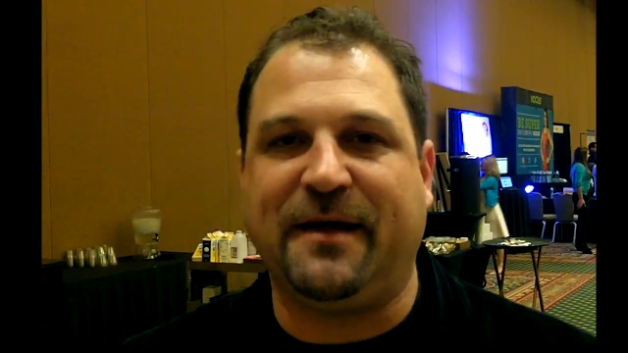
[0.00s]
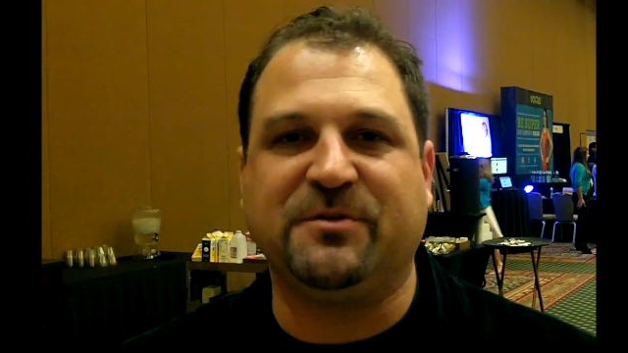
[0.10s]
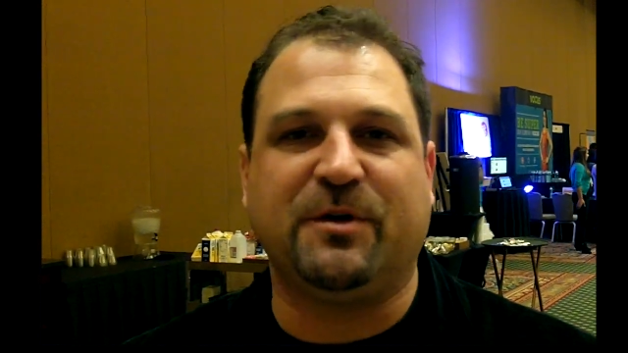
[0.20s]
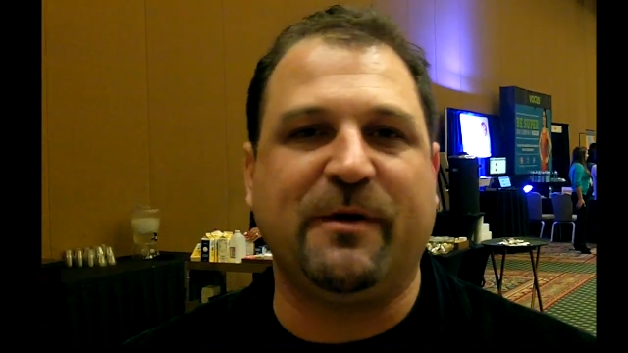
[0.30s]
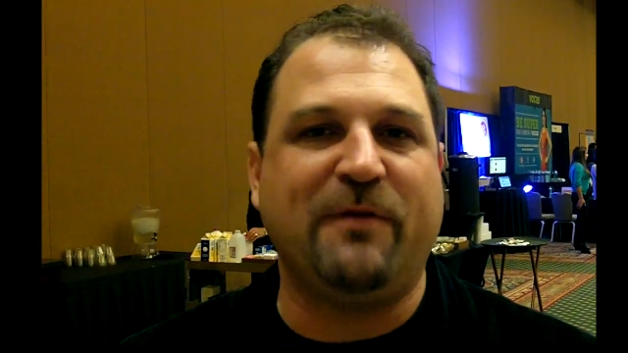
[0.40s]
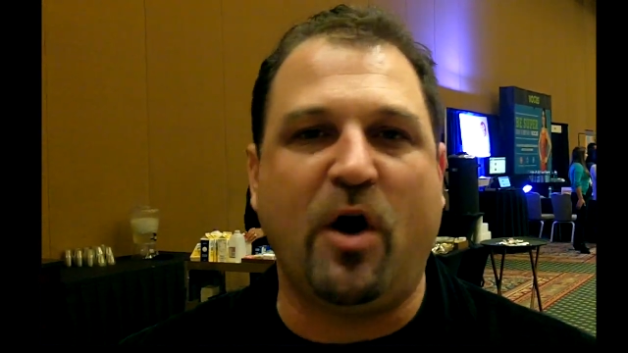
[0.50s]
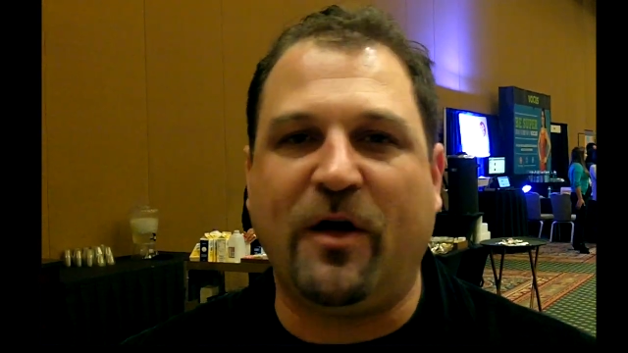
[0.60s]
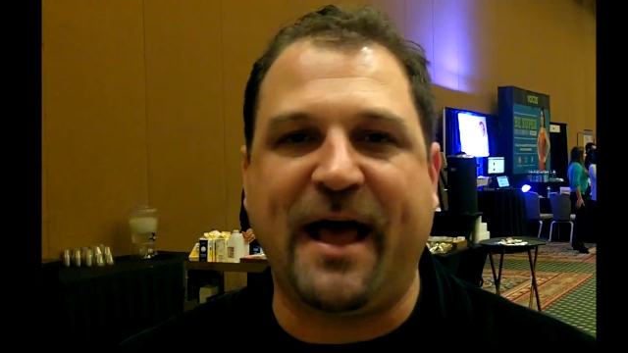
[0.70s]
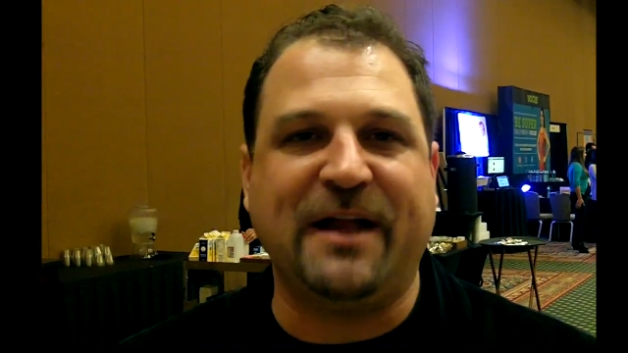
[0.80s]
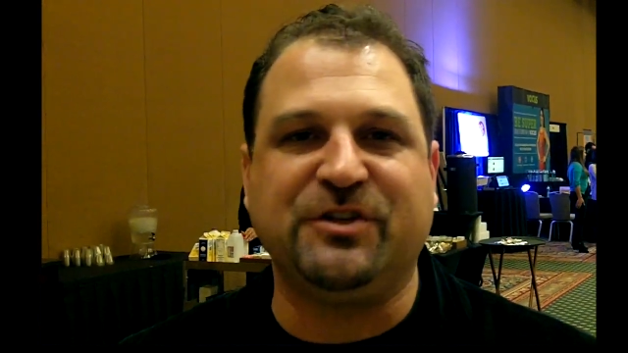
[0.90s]
I'm sure we've
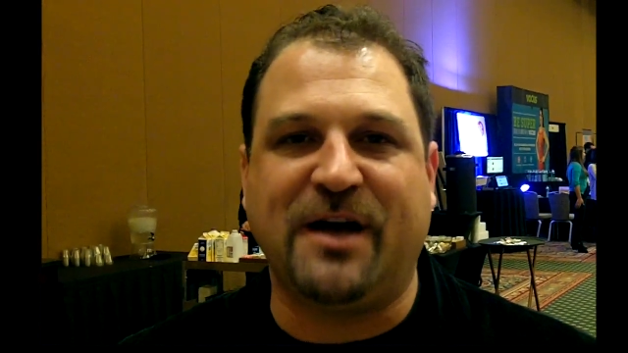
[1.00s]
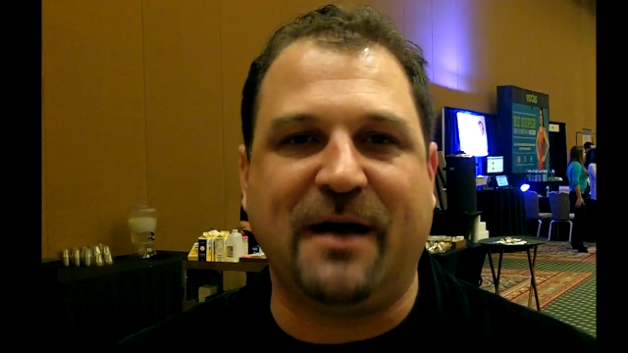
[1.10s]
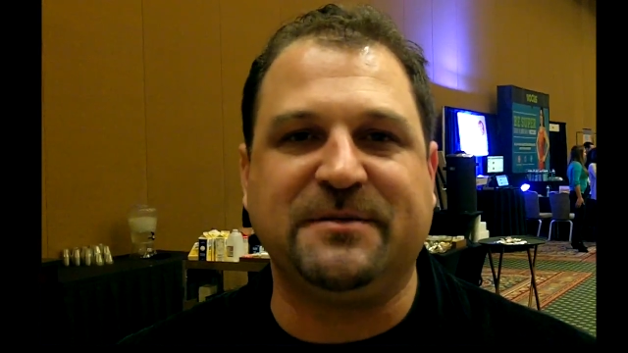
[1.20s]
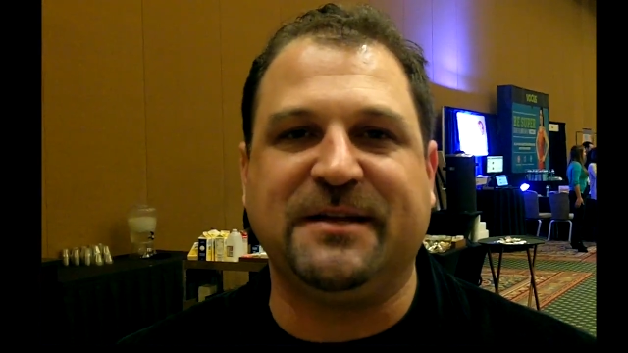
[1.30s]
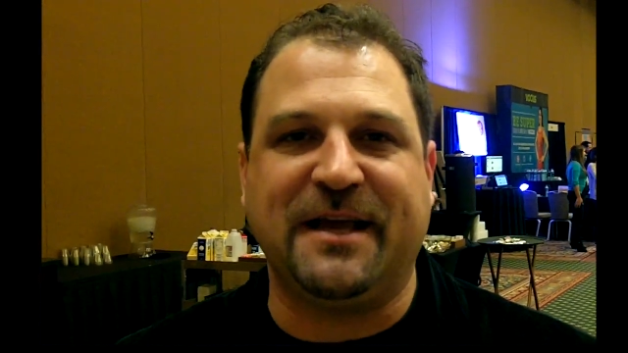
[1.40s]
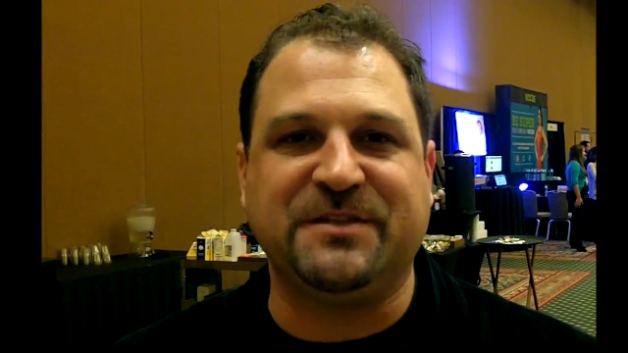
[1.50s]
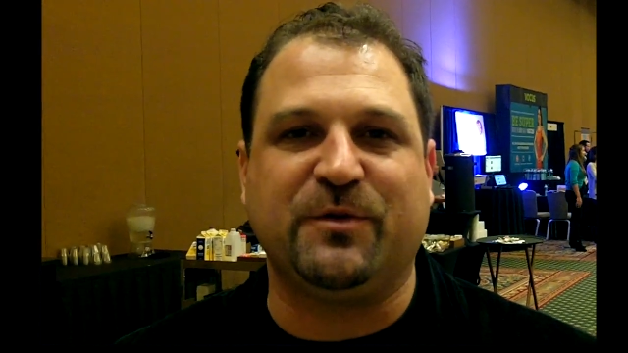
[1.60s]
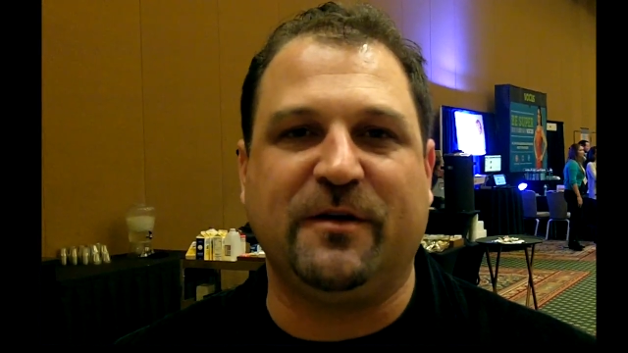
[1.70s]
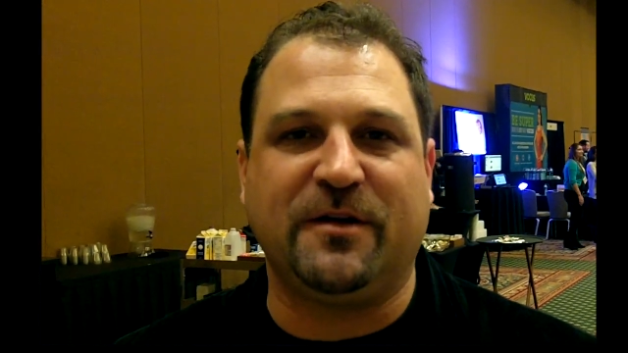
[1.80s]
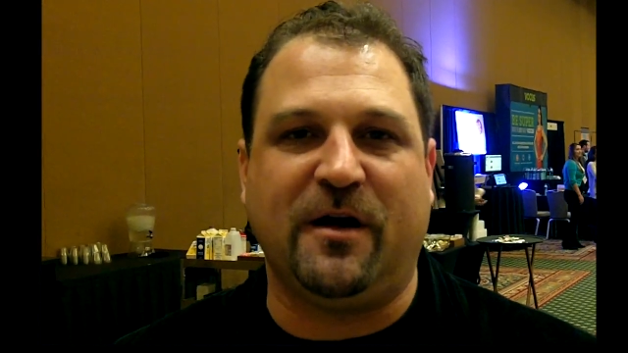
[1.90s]
all had jobs in high
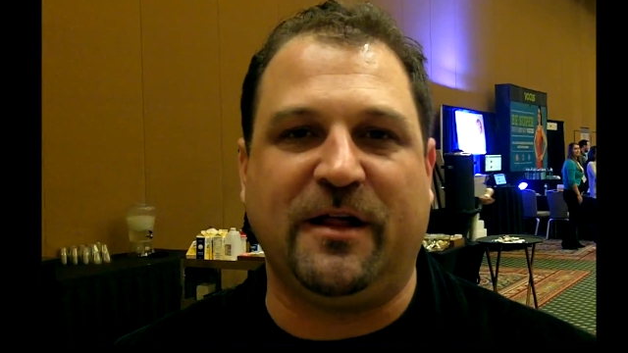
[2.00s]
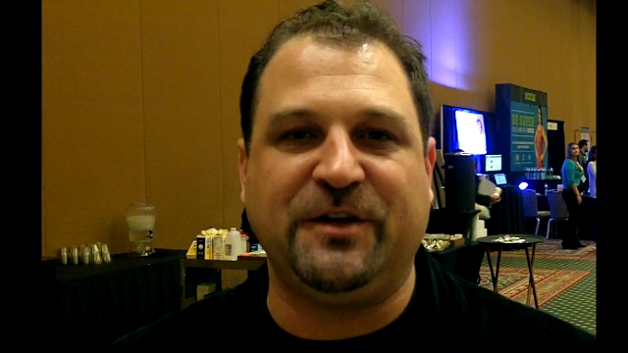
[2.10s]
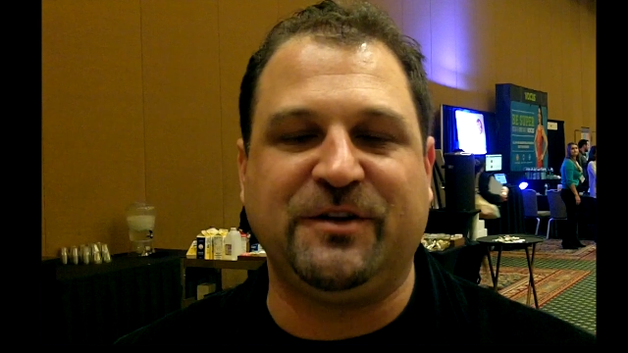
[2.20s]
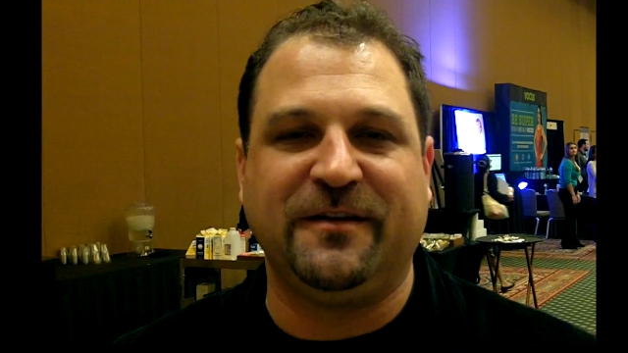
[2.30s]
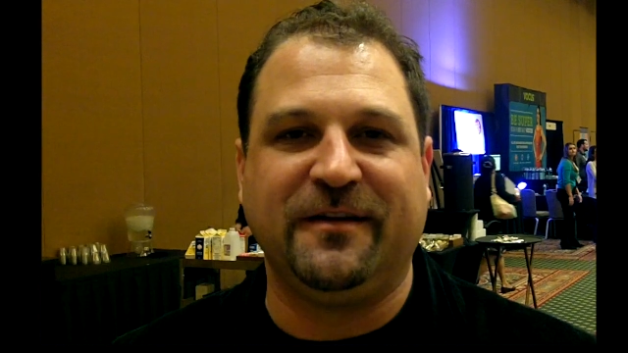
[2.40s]
school and college,